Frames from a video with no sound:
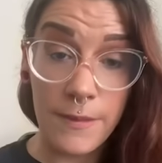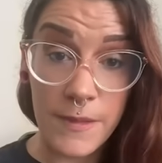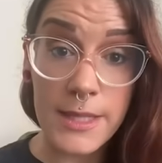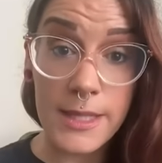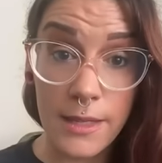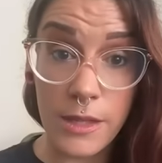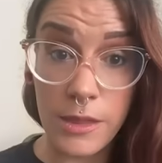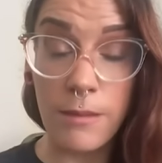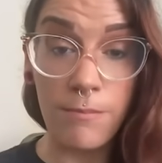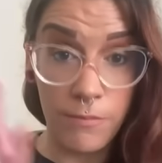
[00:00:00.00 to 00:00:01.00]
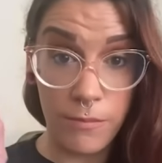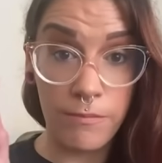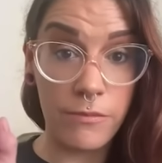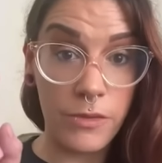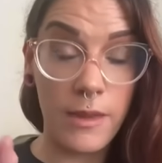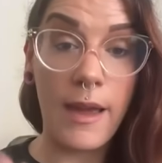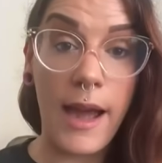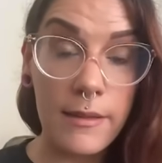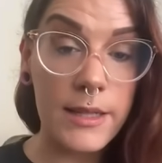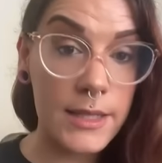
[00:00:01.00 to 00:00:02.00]
This
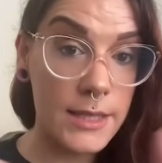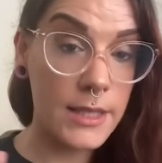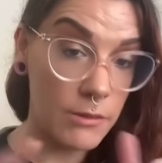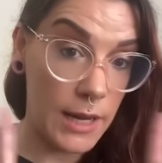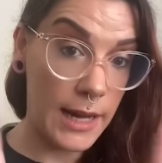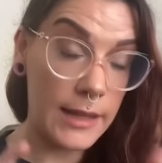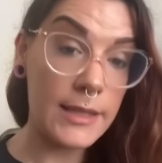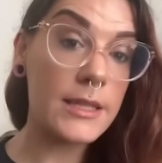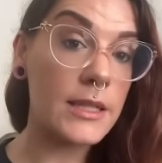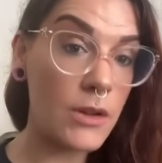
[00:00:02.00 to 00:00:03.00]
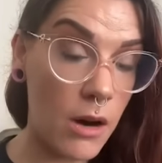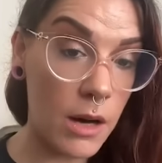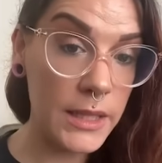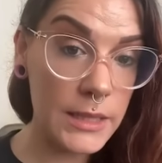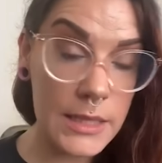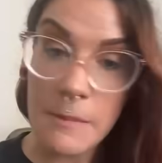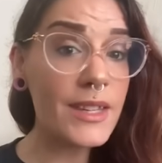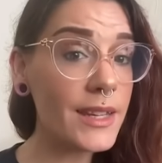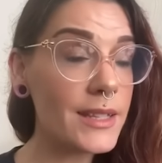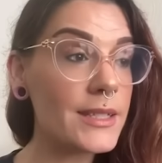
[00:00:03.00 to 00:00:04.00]
Atlas, 3I Atlas, this comet,
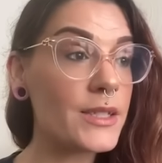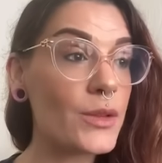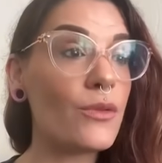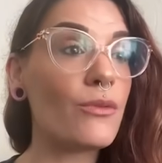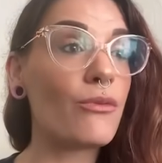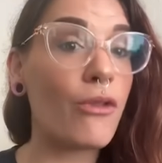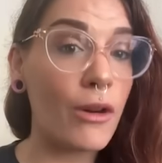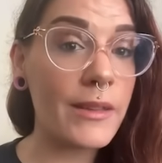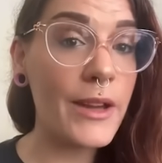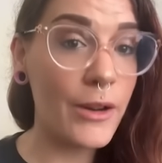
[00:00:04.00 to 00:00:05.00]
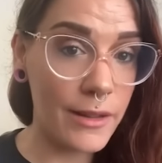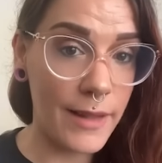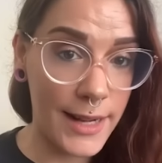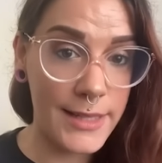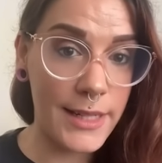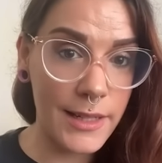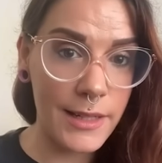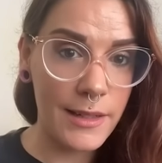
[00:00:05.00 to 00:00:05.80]
is really our galactic